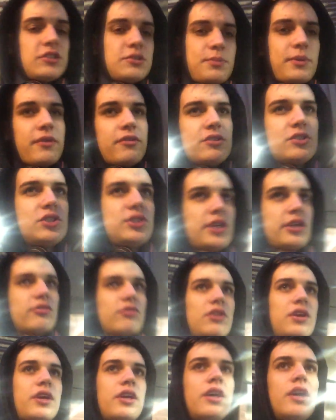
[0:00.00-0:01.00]
experience
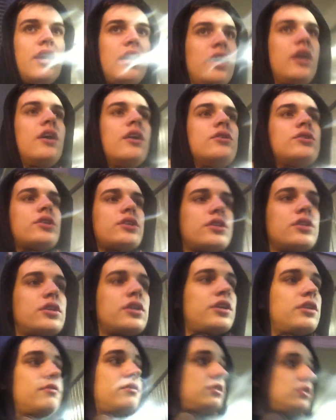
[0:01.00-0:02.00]
generally, which I can
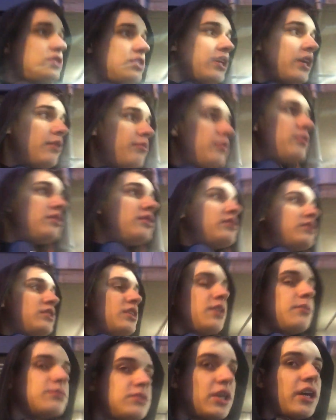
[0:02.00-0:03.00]
kind of understand, but at the
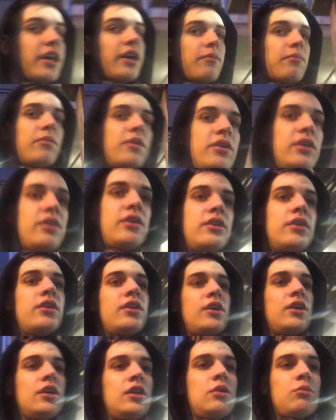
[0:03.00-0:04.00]
same time,
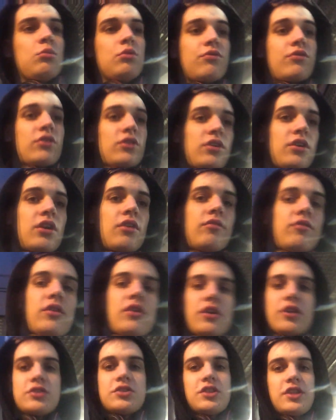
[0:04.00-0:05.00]
we've got to cover the
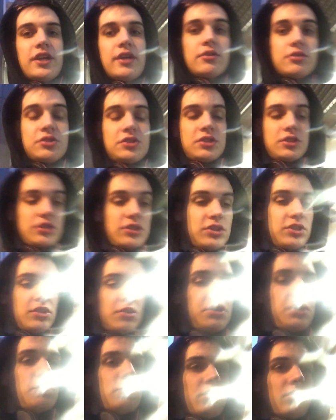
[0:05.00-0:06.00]
cost of the hours, seeing as
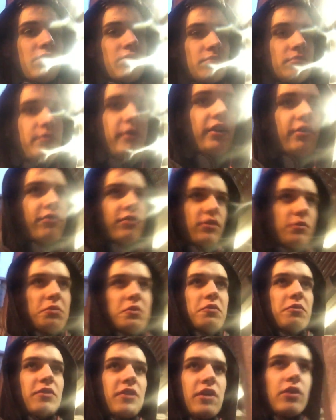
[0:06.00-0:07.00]
Sony won't pay for them
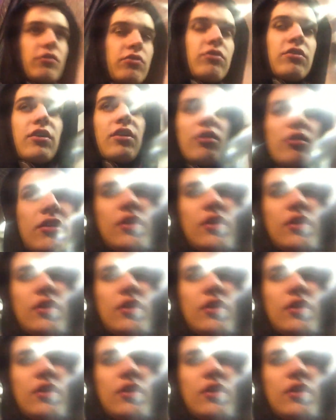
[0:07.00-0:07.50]
themselves, so